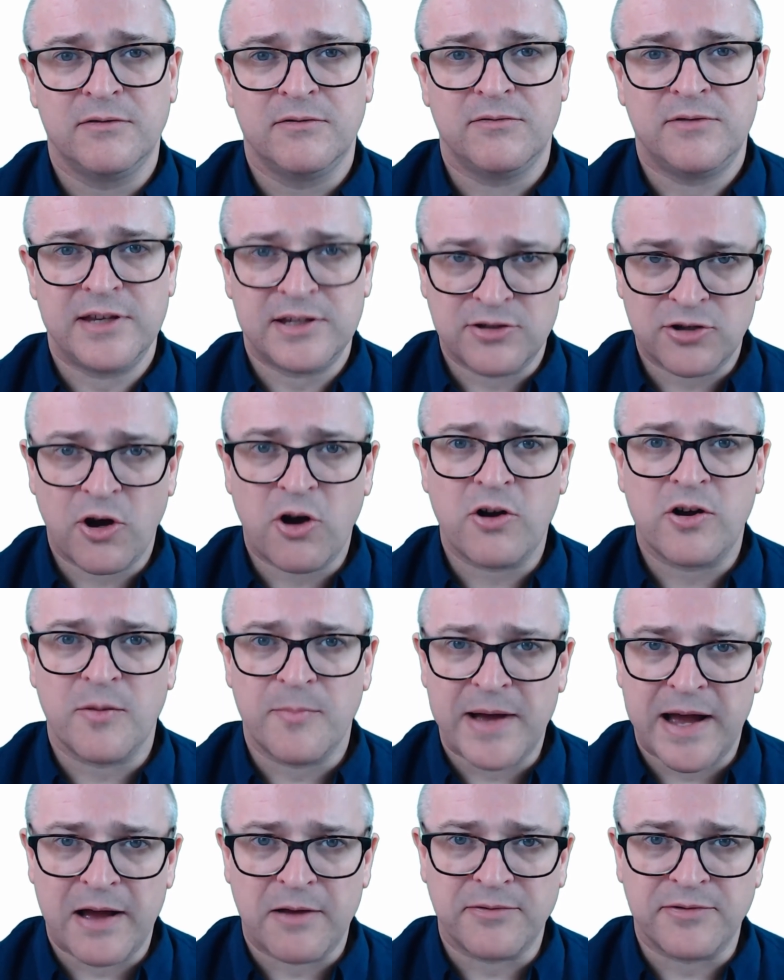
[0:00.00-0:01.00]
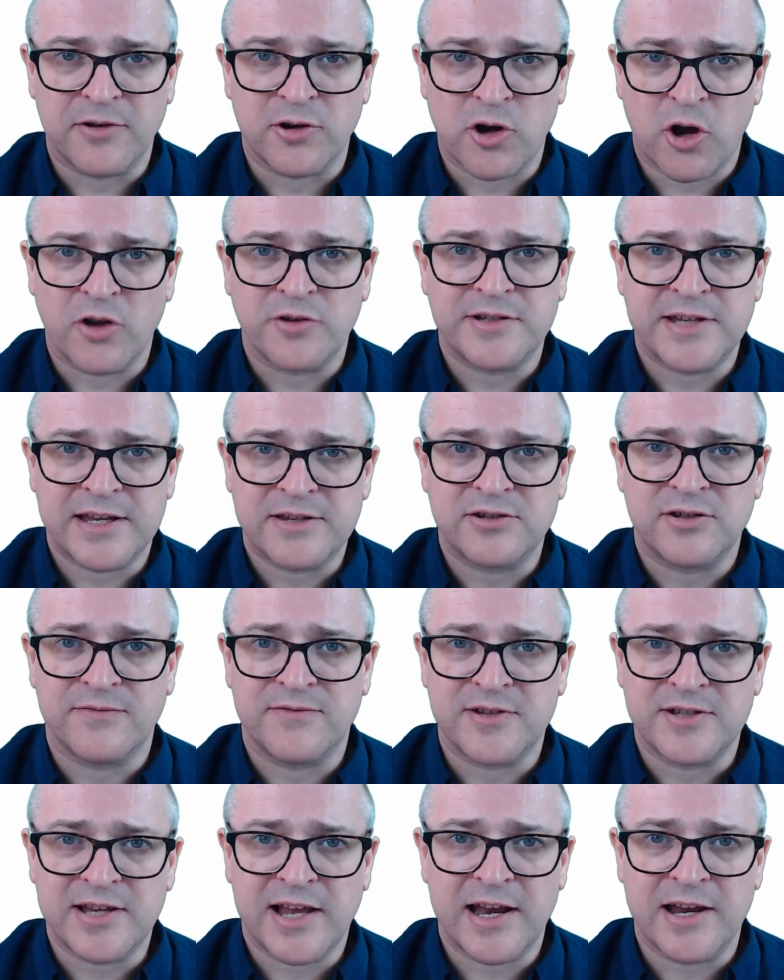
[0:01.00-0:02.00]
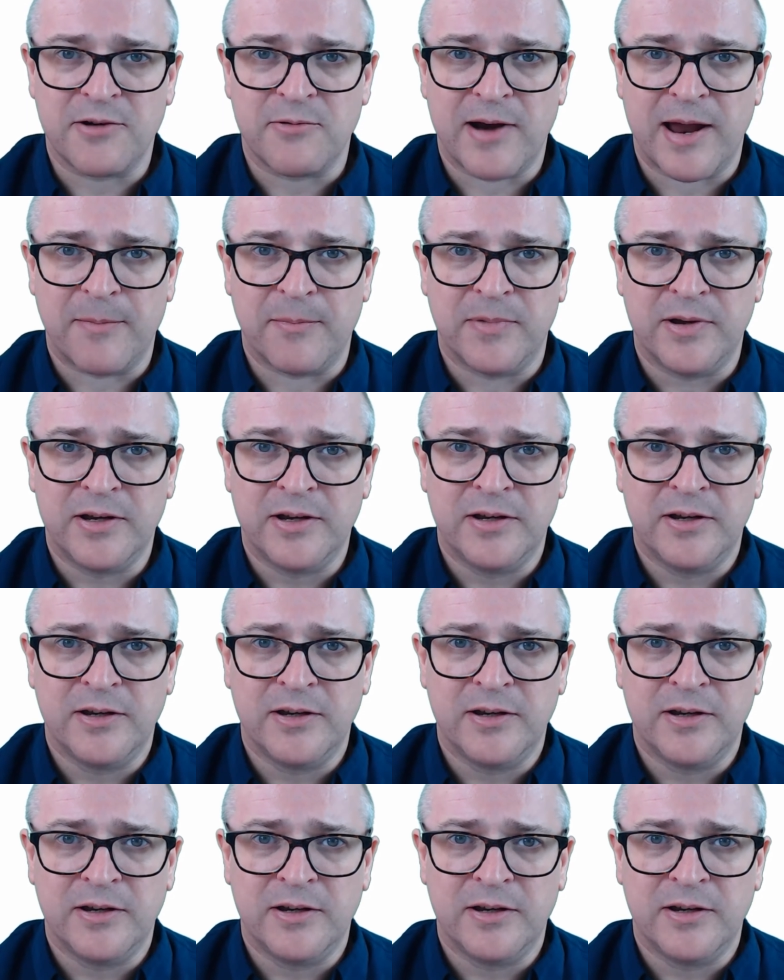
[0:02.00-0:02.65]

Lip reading: they talk about the contents of the telegram.